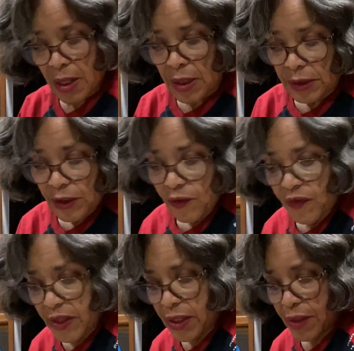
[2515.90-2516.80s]
loaf
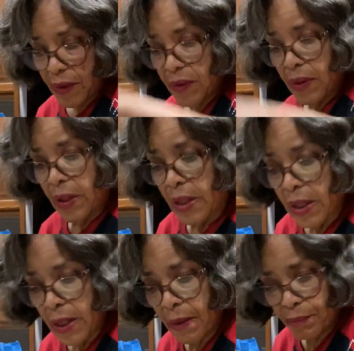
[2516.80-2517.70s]
here
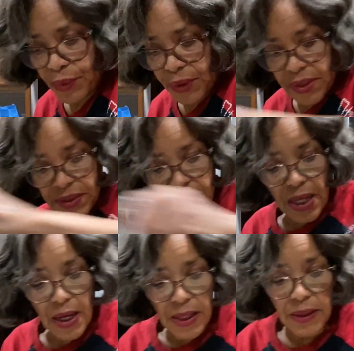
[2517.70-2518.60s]
and put it aside.
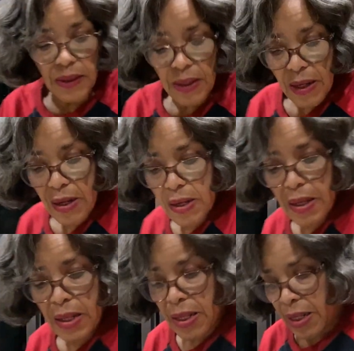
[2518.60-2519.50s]

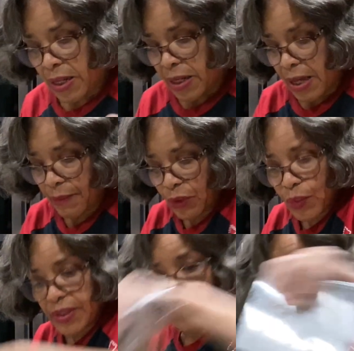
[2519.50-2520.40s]
I'm
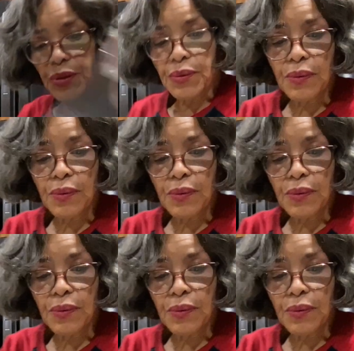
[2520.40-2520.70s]
going to